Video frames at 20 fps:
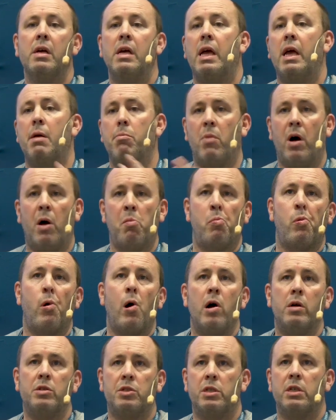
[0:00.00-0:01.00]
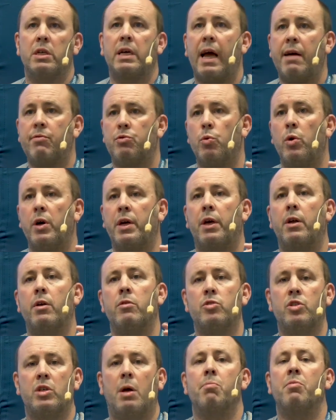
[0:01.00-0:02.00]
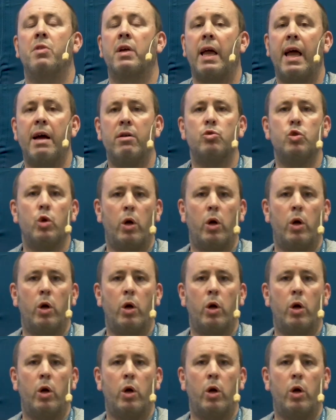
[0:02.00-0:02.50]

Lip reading: in my branch and Gav's working on something else,